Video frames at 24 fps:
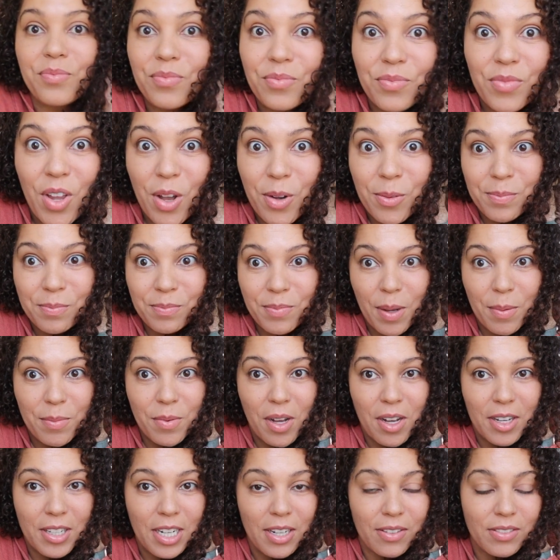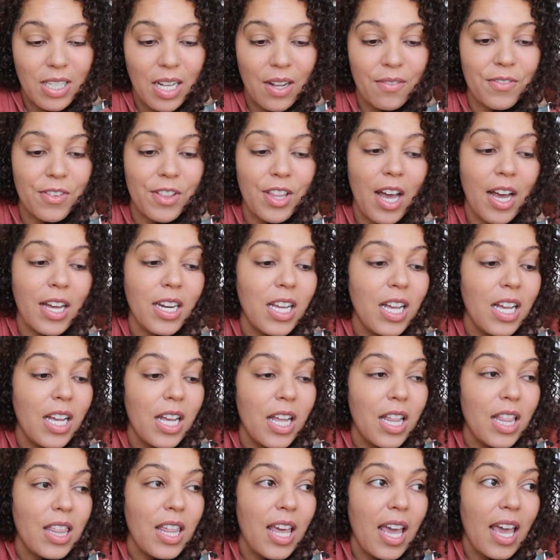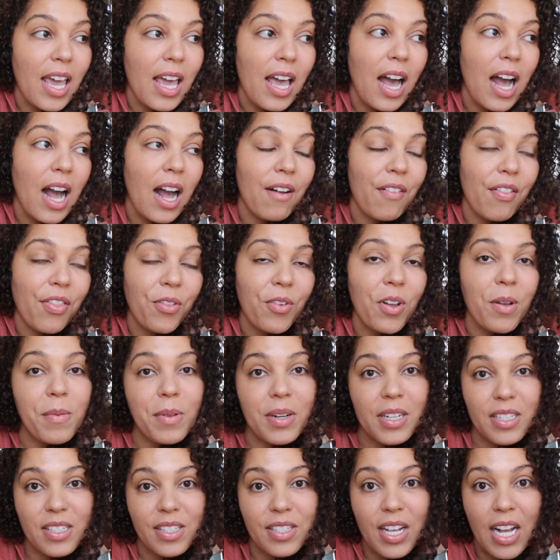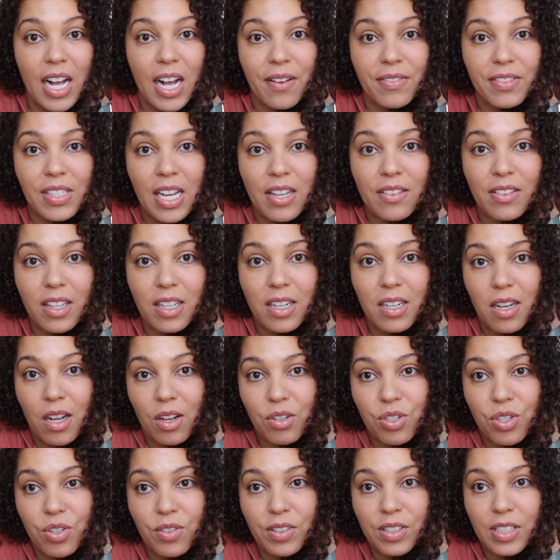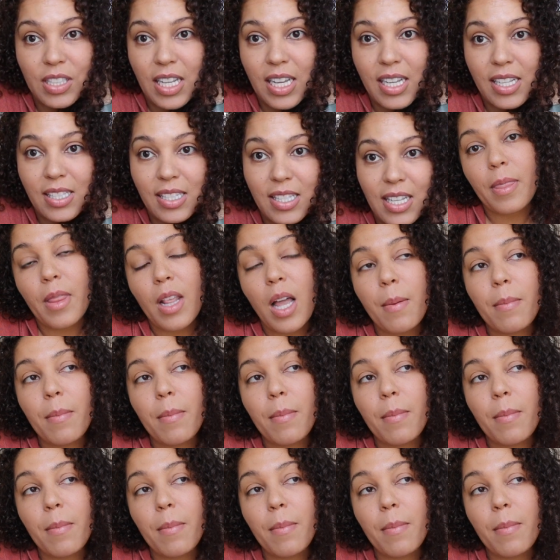no, I'm not gonna have time for that. They have 3 minutes left and then natural release.